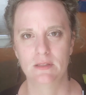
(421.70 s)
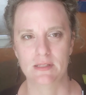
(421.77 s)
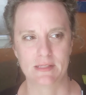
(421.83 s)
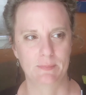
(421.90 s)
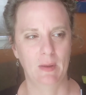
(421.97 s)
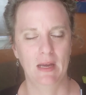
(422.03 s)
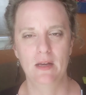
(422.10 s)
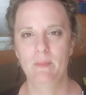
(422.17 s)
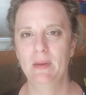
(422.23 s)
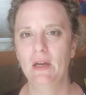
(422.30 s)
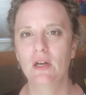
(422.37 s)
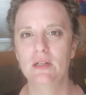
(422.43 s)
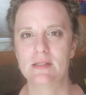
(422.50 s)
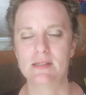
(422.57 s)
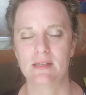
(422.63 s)
despite
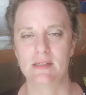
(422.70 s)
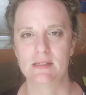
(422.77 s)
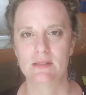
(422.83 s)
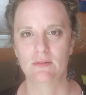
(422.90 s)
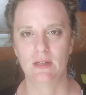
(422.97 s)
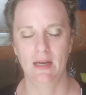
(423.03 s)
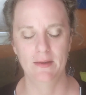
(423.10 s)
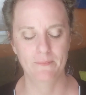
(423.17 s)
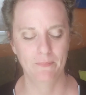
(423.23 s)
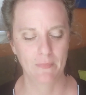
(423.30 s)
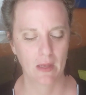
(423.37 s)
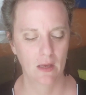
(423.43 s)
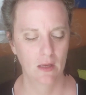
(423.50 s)
appearances, right?